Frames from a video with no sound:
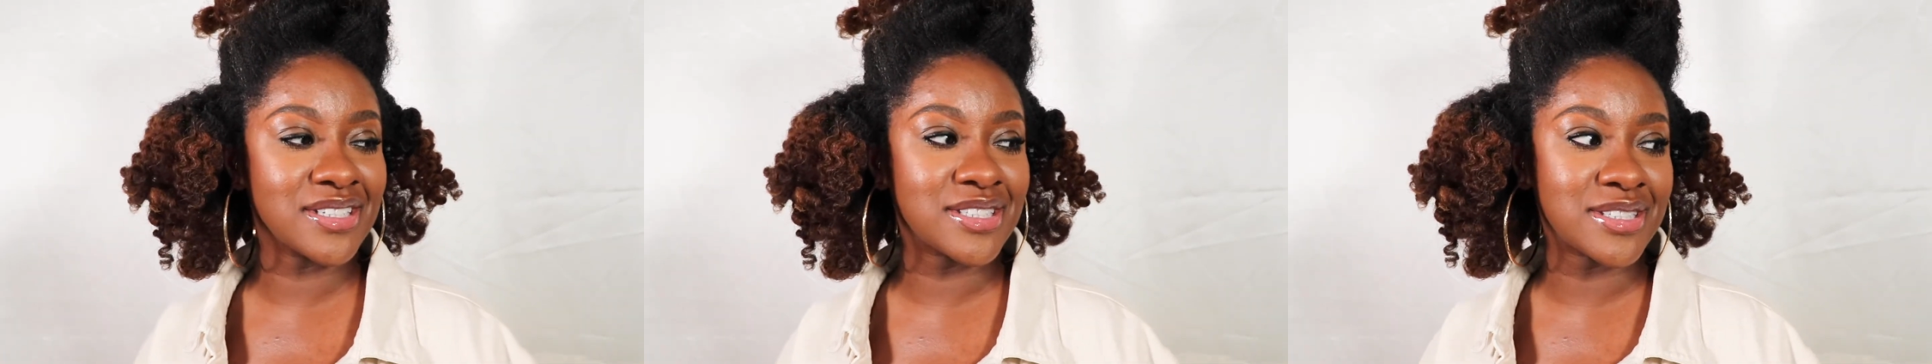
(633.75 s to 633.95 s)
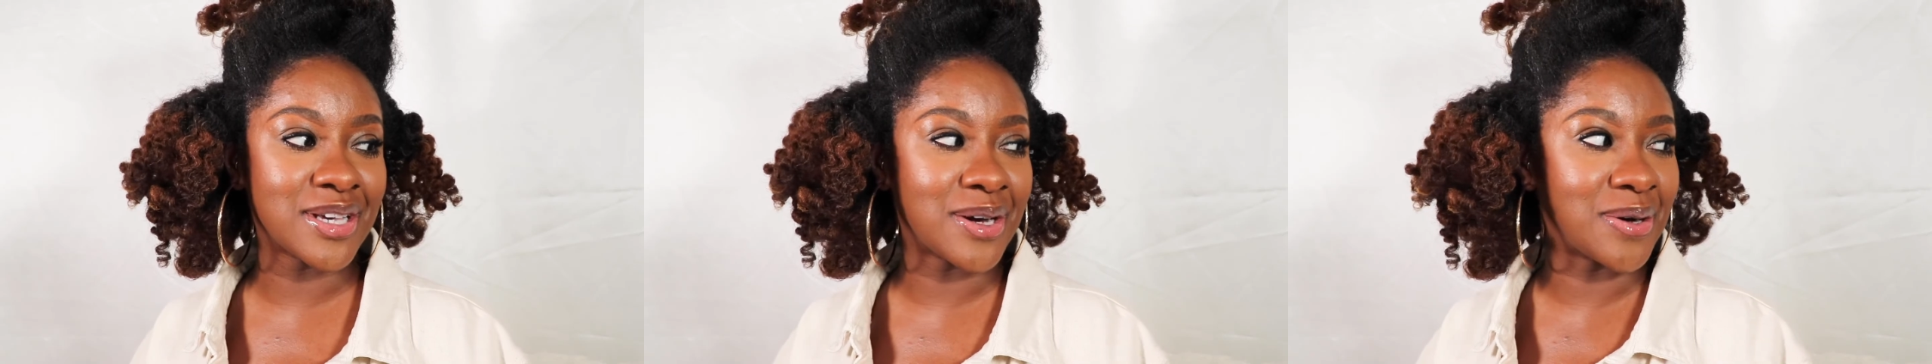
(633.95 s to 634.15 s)

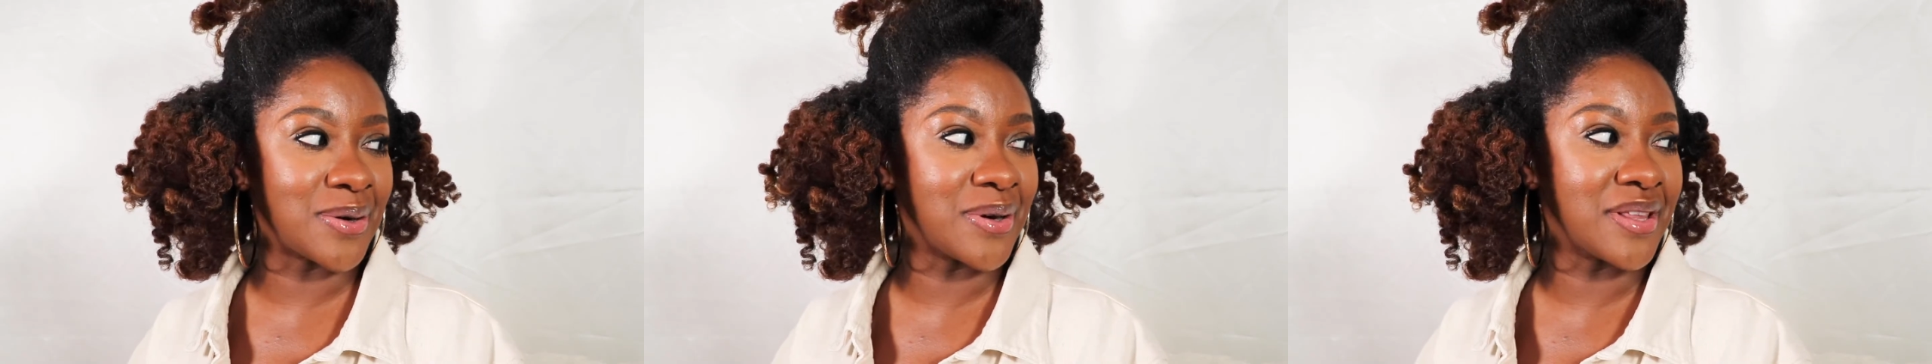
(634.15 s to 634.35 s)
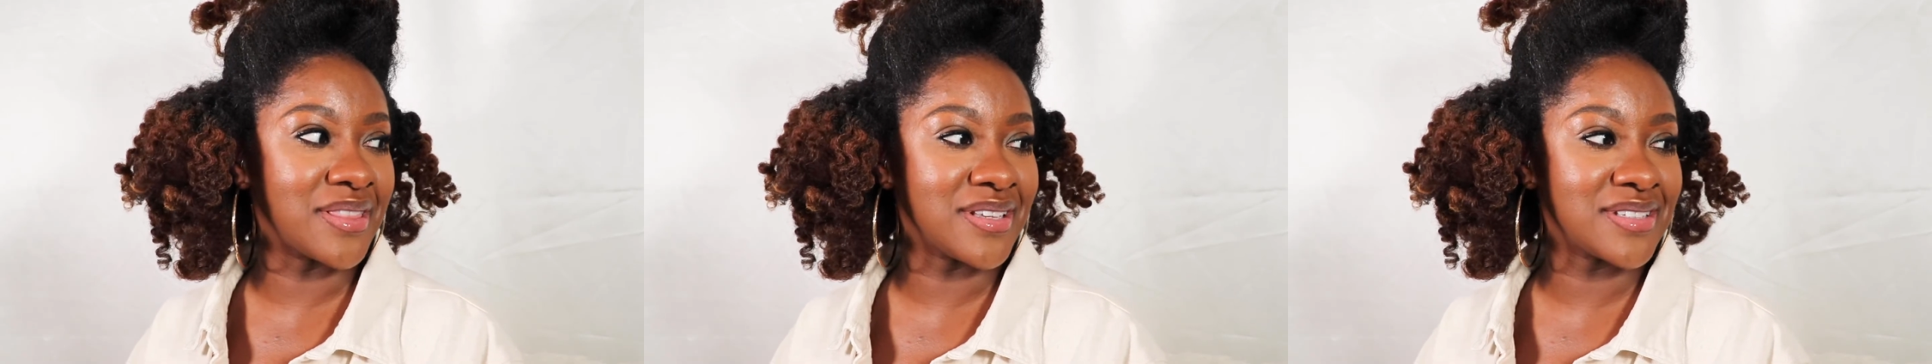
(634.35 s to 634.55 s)

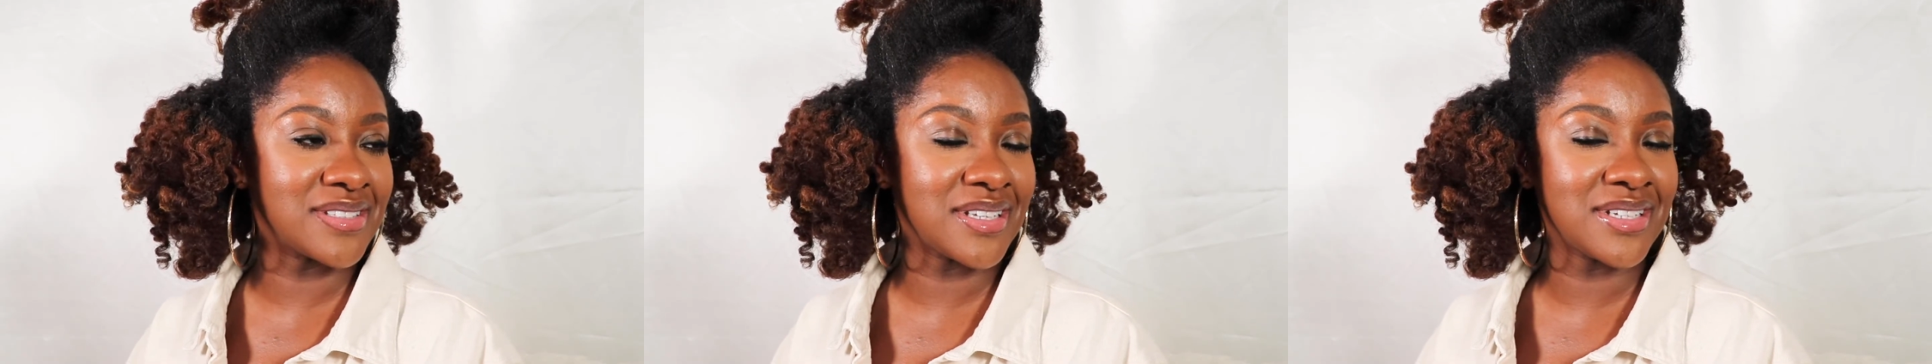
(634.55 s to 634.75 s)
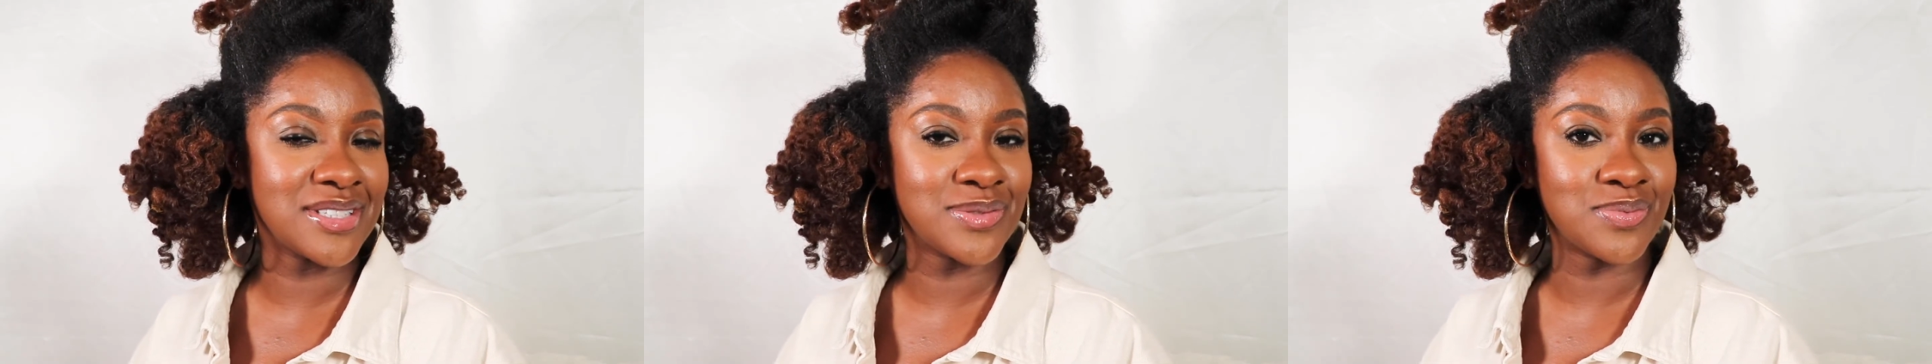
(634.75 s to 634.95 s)
So this
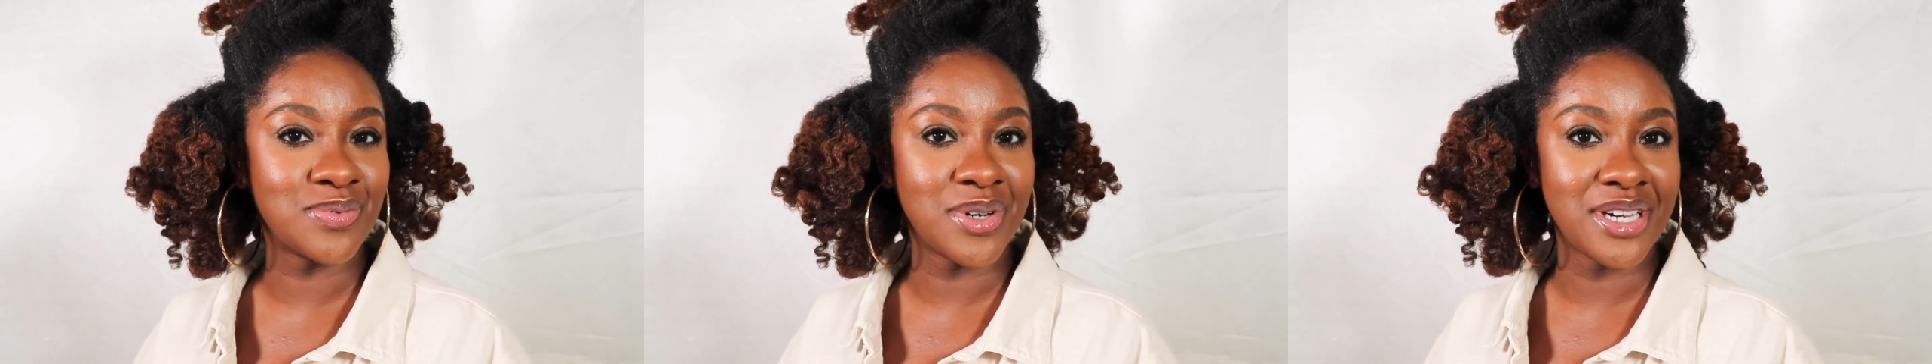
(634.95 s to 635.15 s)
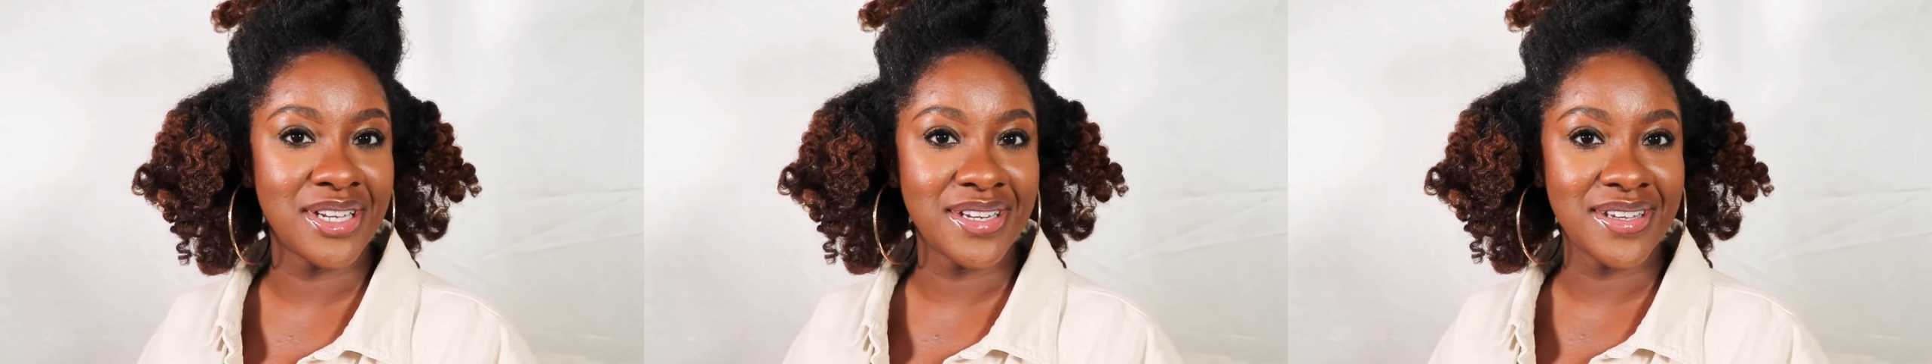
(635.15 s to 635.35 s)
is
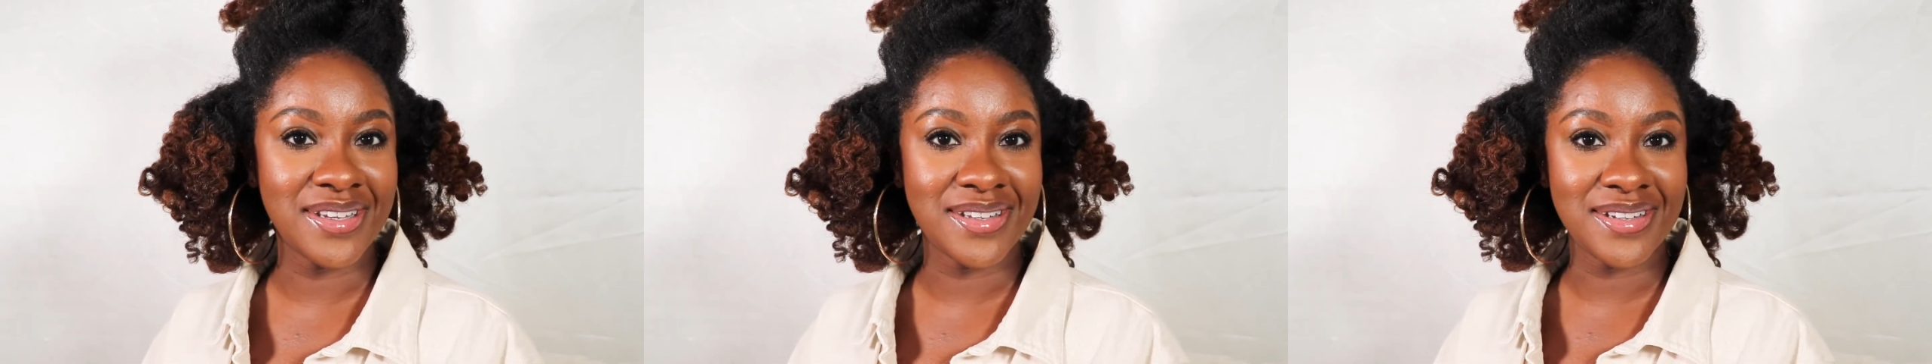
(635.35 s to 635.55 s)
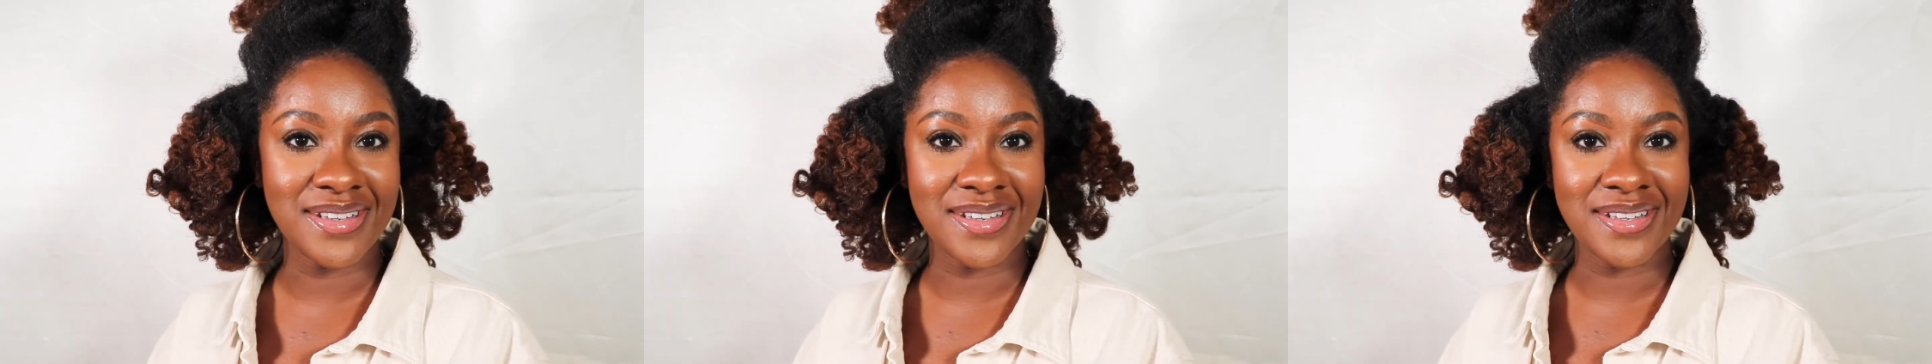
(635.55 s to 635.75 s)
what
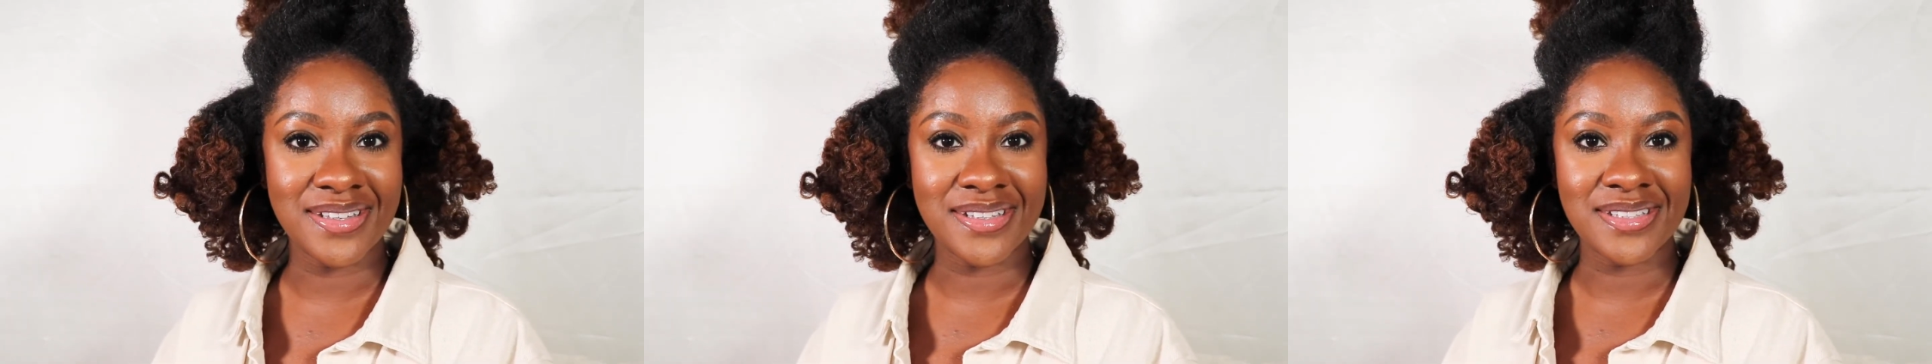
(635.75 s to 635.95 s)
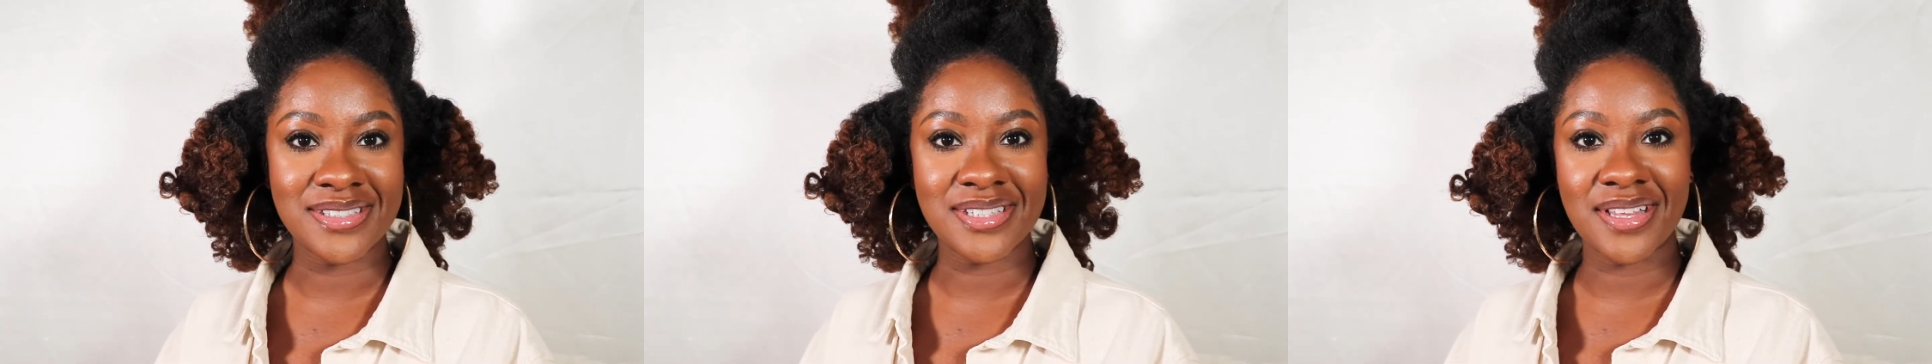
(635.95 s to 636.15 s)
it
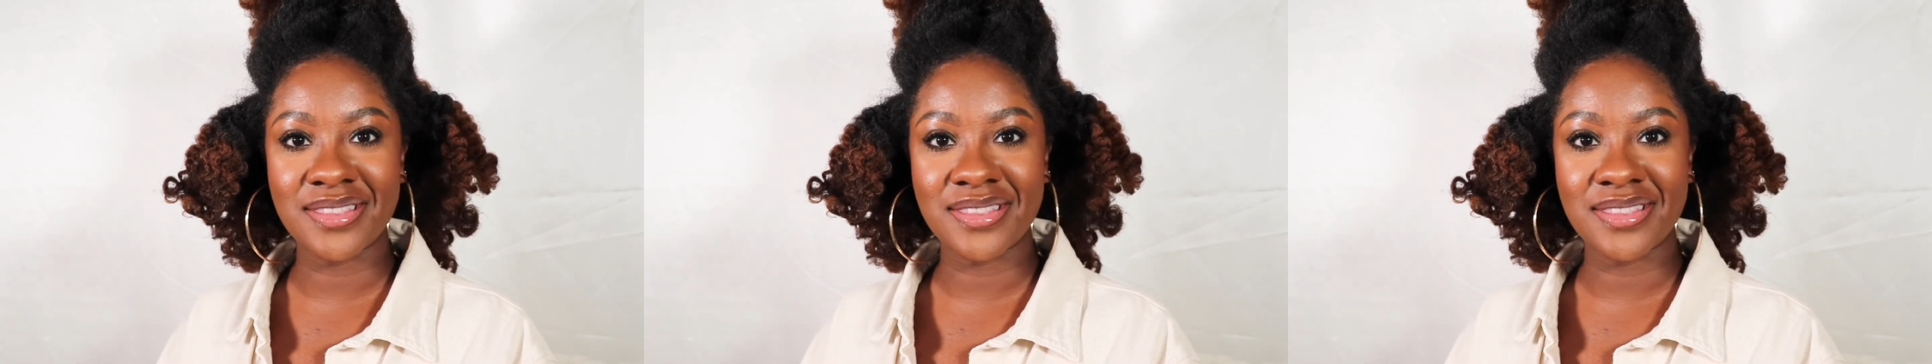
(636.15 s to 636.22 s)
is